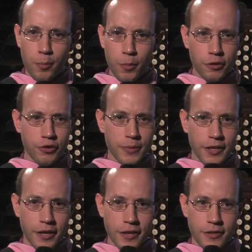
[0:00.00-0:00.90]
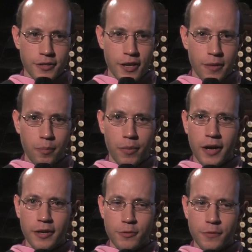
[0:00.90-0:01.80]
Mostly because
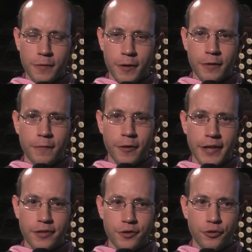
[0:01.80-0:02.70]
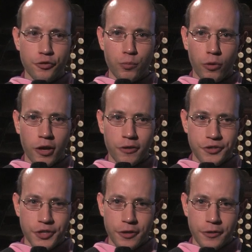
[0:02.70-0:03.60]
Bach was very, very into
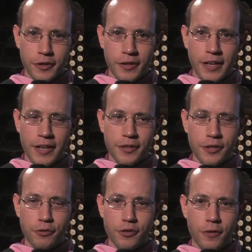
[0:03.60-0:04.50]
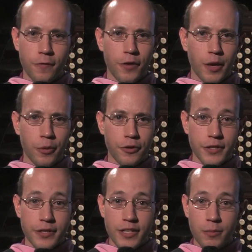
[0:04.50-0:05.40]
numerology, or the use of
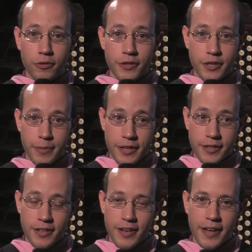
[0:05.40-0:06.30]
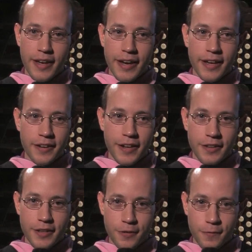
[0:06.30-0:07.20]
numbers and symbolism in it. And
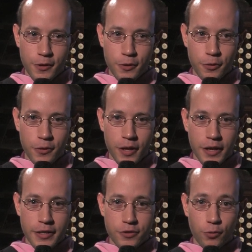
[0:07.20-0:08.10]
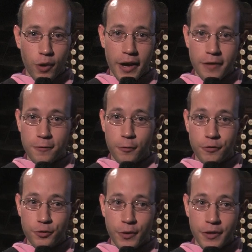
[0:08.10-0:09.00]
in this fugue, it is rife
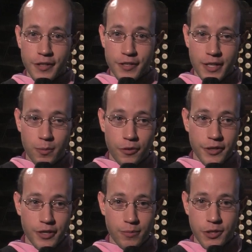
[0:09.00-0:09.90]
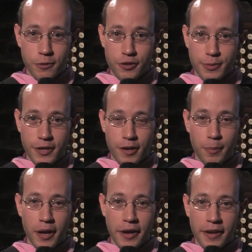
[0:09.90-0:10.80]
with Trinity symbolism, so it's become
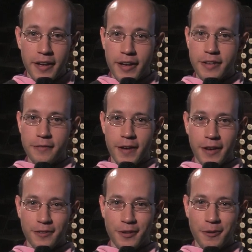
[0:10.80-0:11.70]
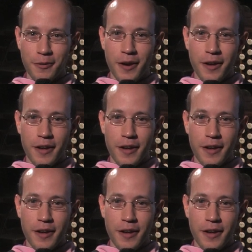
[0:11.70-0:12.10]
my de facto